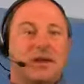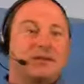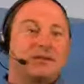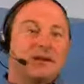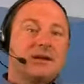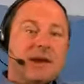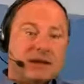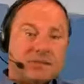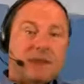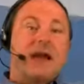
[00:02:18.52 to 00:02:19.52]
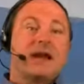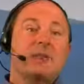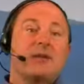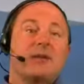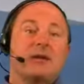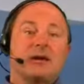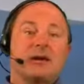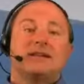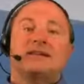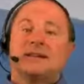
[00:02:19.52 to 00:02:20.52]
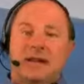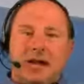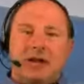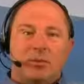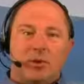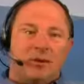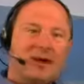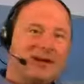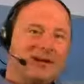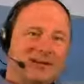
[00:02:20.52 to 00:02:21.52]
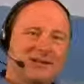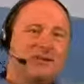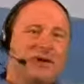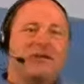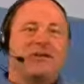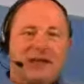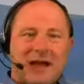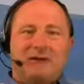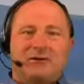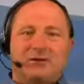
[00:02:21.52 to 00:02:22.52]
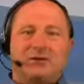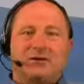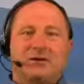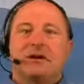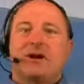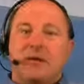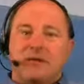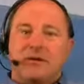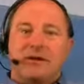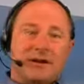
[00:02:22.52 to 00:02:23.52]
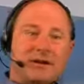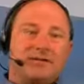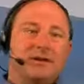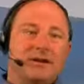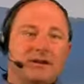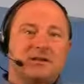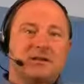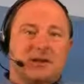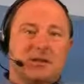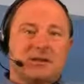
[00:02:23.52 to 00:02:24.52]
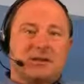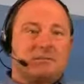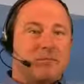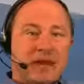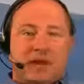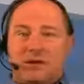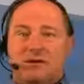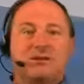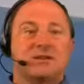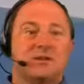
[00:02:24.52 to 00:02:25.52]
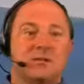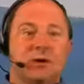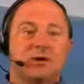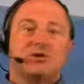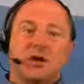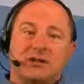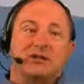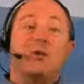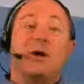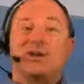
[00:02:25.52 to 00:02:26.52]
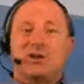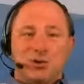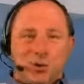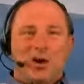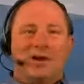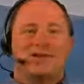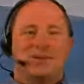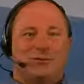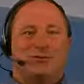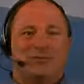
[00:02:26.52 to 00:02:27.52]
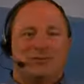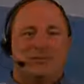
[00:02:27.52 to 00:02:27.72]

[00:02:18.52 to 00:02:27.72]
It's expandable, it's scalable, and Digi-Wave allows you the comfort and convenience to be able to make your system work just the way you want it to.